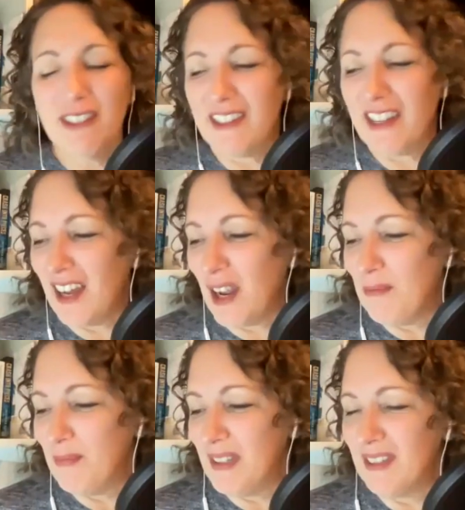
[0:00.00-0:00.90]
sad. I
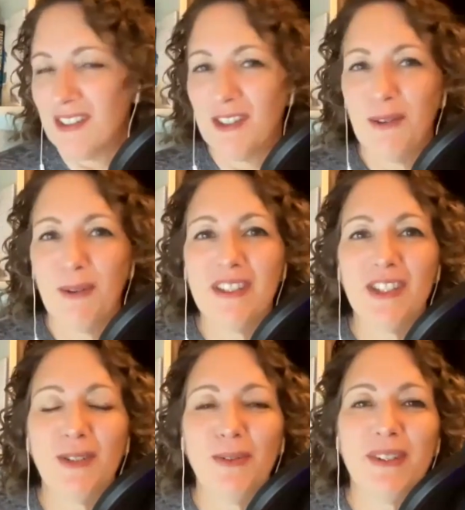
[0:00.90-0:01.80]
missed her when
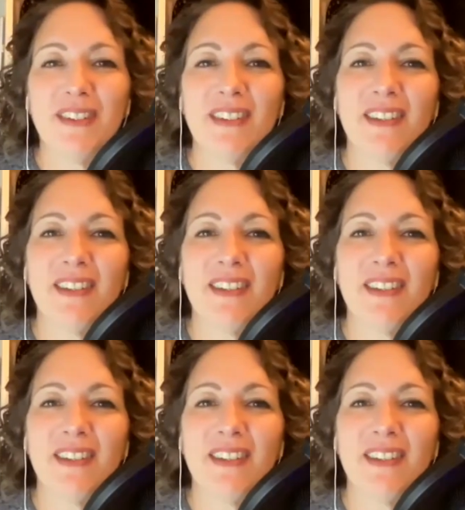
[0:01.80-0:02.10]
she was